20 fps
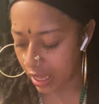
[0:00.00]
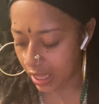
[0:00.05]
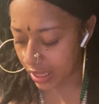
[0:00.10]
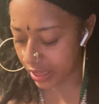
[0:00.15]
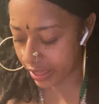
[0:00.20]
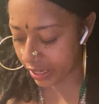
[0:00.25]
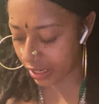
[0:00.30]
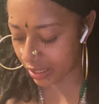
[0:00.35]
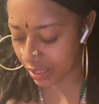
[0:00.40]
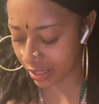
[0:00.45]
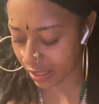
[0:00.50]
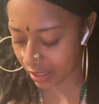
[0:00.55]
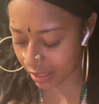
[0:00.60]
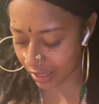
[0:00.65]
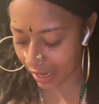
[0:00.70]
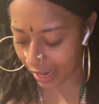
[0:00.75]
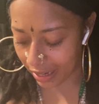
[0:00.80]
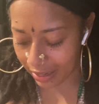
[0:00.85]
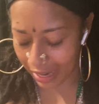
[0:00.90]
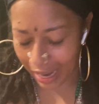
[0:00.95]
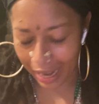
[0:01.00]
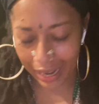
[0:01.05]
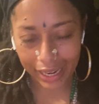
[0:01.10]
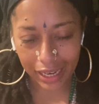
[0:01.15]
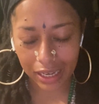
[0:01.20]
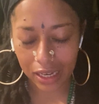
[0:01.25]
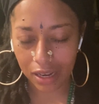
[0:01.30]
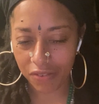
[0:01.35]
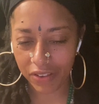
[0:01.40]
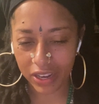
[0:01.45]
there's, and that
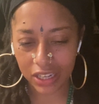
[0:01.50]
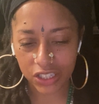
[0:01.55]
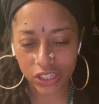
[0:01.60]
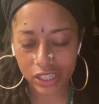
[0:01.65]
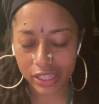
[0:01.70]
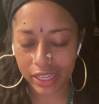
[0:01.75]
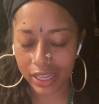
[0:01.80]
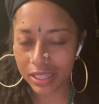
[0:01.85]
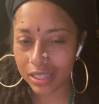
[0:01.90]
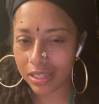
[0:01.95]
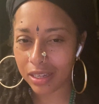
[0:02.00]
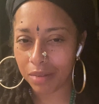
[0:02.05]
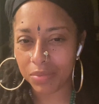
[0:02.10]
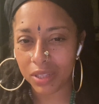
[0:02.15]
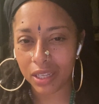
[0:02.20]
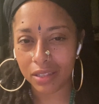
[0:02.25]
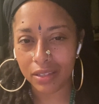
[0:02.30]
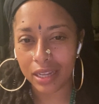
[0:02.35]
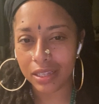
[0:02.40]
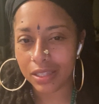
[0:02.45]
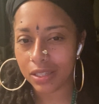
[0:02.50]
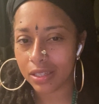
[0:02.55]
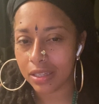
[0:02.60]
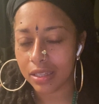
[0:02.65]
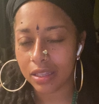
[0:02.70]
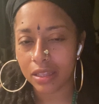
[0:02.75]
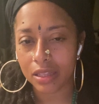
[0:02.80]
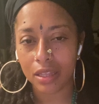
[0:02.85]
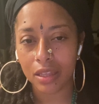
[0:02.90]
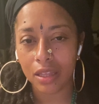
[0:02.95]
healer of ages, there's something that's,
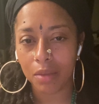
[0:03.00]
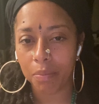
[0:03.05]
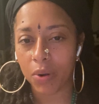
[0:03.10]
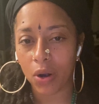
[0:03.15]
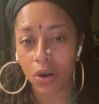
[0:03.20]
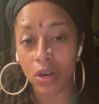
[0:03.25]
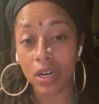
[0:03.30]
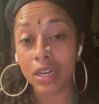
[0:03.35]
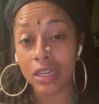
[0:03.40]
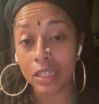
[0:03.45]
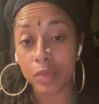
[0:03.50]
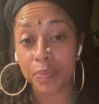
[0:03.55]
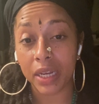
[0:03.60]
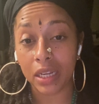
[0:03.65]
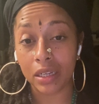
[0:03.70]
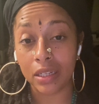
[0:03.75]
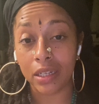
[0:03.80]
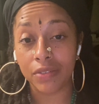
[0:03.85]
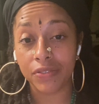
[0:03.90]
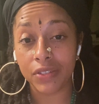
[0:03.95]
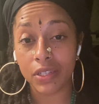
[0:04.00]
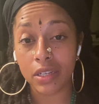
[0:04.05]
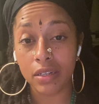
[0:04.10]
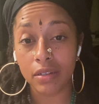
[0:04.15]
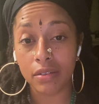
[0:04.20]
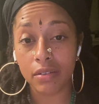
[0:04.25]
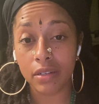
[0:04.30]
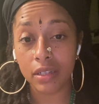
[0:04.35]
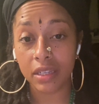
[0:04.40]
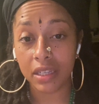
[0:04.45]
the burden is being lifted
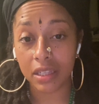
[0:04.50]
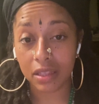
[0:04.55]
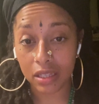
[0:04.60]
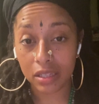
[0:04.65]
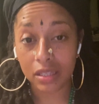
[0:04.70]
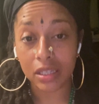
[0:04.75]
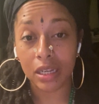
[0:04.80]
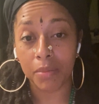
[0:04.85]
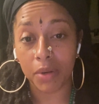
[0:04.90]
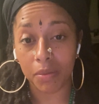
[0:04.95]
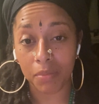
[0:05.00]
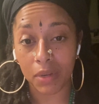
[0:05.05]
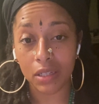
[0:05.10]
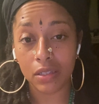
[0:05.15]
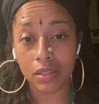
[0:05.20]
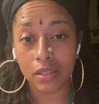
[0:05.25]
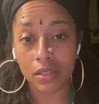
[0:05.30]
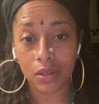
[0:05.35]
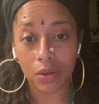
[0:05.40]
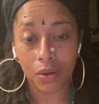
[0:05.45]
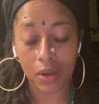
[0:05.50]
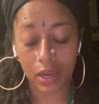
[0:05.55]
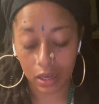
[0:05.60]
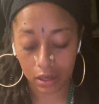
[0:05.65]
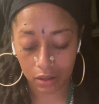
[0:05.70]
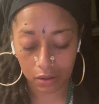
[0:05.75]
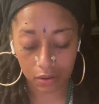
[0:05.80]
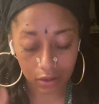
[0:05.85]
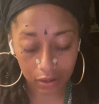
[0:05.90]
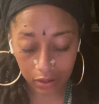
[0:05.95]
in the summer months,
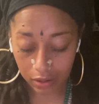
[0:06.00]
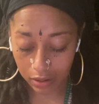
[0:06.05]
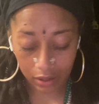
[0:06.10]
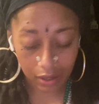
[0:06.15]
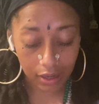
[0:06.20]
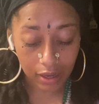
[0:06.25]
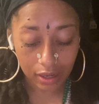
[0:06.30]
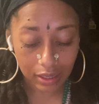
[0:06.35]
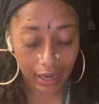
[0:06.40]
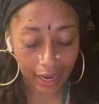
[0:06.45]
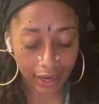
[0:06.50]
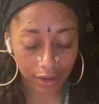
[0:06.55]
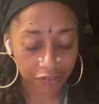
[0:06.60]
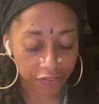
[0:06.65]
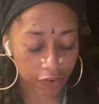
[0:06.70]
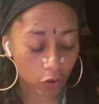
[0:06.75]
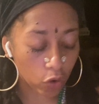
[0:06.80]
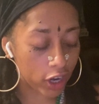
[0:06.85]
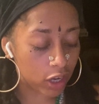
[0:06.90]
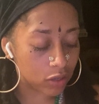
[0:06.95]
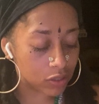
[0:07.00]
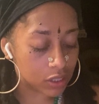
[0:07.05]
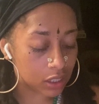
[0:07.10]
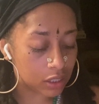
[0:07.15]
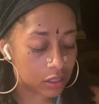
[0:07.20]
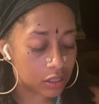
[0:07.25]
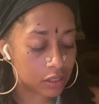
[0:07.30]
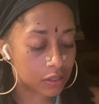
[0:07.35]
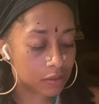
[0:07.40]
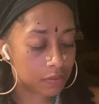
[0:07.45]
okay? Like for
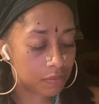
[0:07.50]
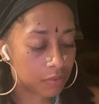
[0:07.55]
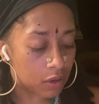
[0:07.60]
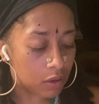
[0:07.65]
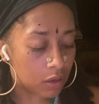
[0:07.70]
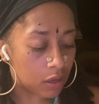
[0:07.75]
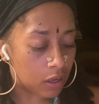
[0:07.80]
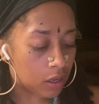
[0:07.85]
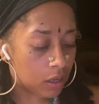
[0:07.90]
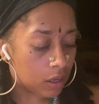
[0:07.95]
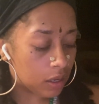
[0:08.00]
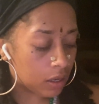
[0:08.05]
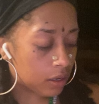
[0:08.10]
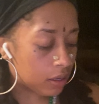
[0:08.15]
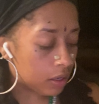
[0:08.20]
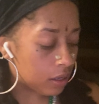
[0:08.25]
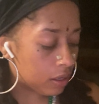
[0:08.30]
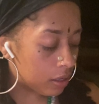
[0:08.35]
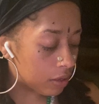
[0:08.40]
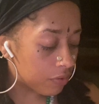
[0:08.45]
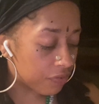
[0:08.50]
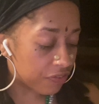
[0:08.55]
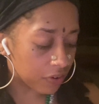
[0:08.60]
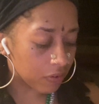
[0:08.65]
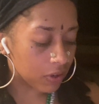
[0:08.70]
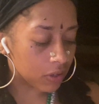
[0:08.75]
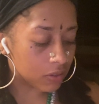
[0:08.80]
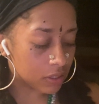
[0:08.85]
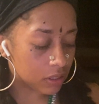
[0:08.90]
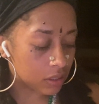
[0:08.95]
realsies, for
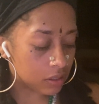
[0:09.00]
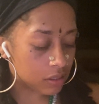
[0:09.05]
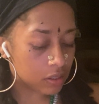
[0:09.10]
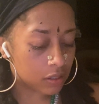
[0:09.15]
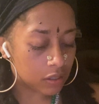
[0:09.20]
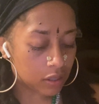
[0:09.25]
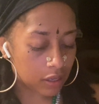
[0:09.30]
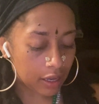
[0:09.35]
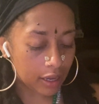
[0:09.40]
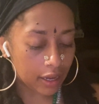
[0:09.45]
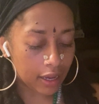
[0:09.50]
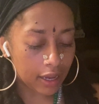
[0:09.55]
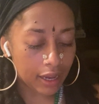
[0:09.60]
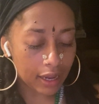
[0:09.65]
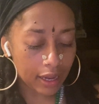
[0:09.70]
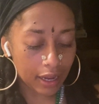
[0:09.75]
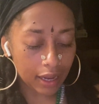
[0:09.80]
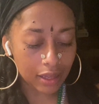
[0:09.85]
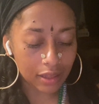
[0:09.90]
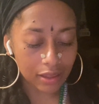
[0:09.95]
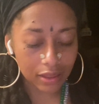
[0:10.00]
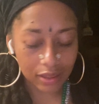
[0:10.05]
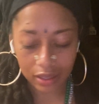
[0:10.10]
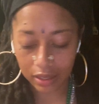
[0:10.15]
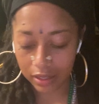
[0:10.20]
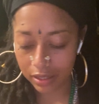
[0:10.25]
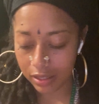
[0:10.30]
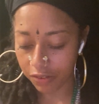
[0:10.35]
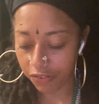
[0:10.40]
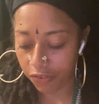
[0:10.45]
realsies. And
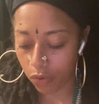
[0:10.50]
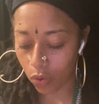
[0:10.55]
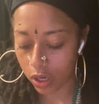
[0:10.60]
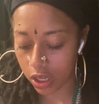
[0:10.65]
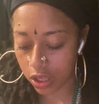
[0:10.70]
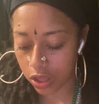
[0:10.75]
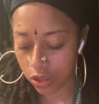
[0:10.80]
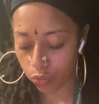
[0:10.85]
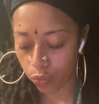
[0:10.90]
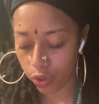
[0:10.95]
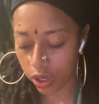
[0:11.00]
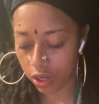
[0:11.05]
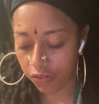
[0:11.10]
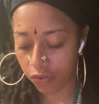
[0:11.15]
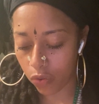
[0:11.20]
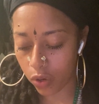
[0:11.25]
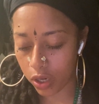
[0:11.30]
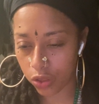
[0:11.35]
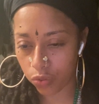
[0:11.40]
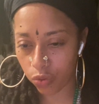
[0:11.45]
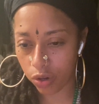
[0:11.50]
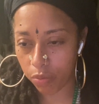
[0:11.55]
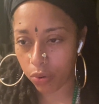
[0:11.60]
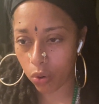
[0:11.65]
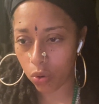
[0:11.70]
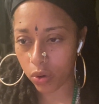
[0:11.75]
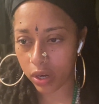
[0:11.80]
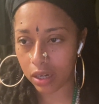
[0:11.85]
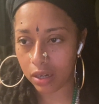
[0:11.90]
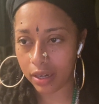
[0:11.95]
there's the 43
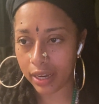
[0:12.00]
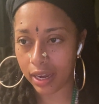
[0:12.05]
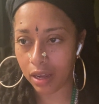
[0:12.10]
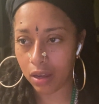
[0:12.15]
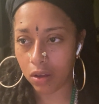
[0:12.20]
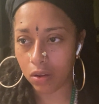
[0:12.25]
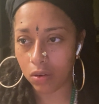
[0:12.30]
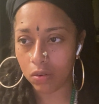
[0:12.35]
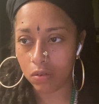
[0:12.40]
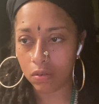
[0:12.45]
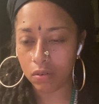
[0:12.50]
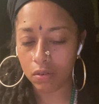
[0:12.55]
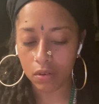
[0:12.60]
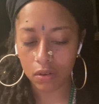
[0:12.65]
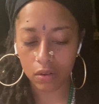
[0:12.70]
broken down